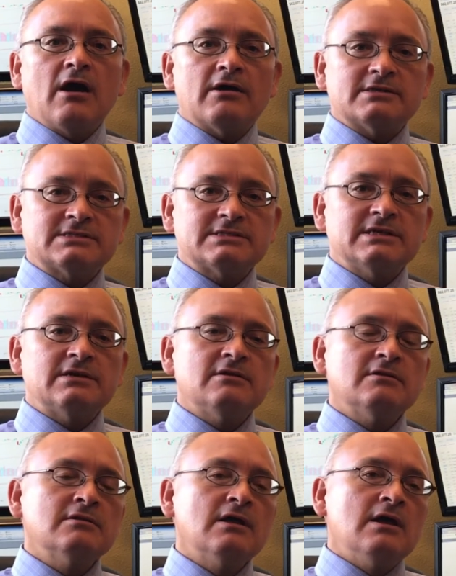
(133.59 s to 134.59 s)
are
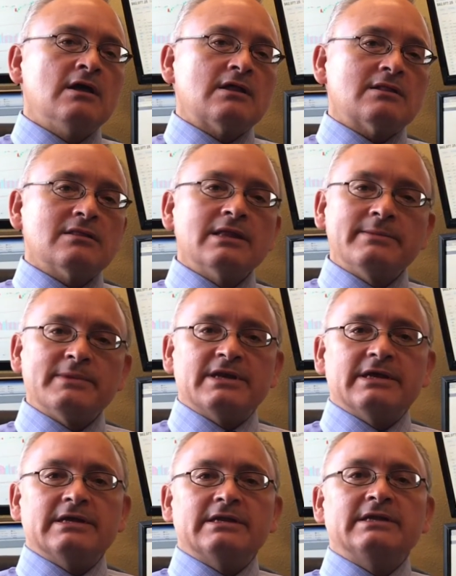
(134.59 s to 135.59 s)
still
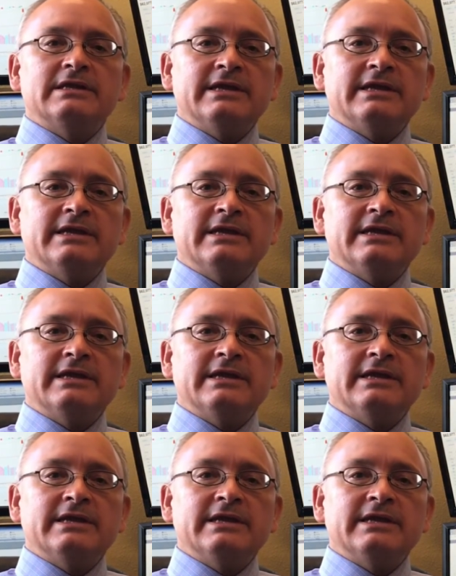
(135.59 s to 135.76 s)
limited,